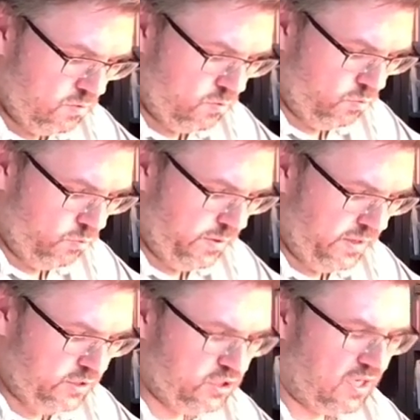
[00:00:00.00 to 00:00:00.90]

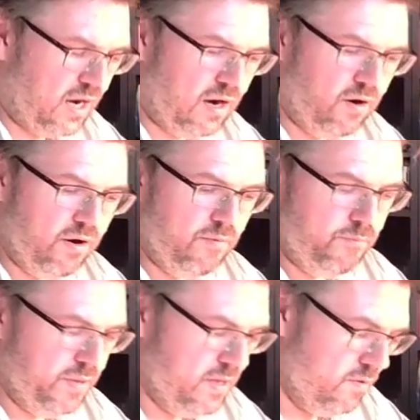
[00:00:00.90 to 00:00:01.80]
which are
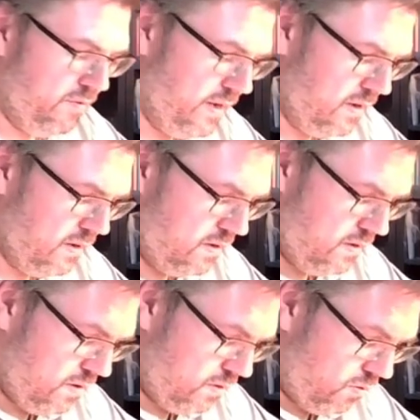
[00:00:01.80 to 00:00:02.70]
appearing,
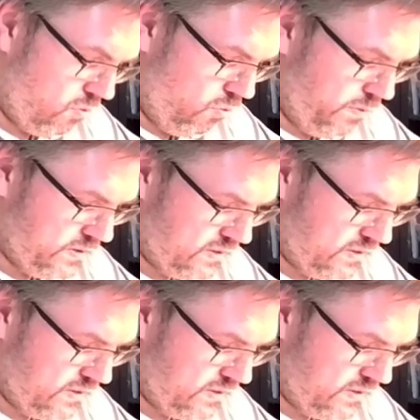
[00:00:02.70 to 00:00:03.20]
always an